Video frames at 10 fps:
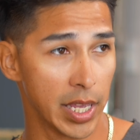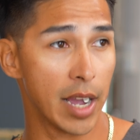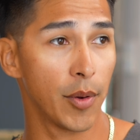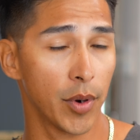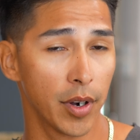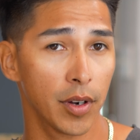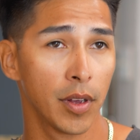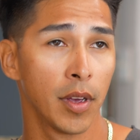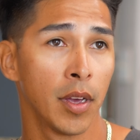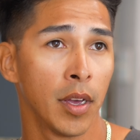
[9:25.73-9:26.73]
Yeah, we were.
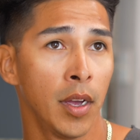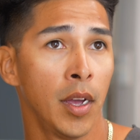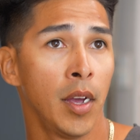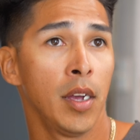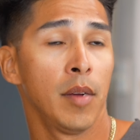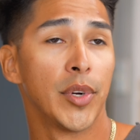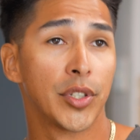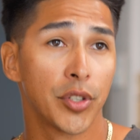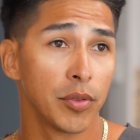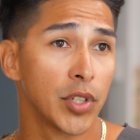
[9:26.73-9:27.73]
But
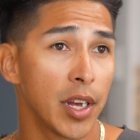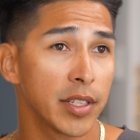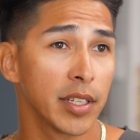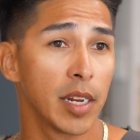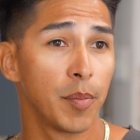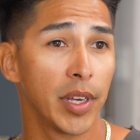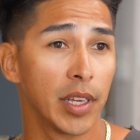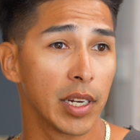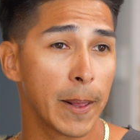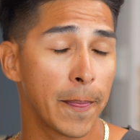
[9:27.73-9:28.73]
shoot, Johnson had
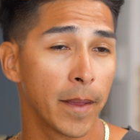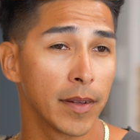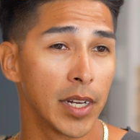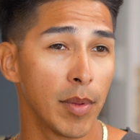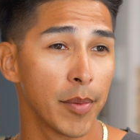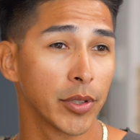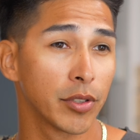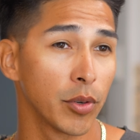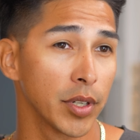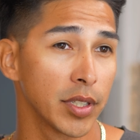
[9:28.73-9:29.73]
been. I remember
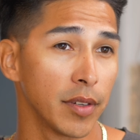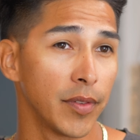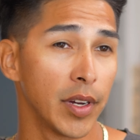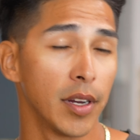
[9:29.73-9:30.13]
stories of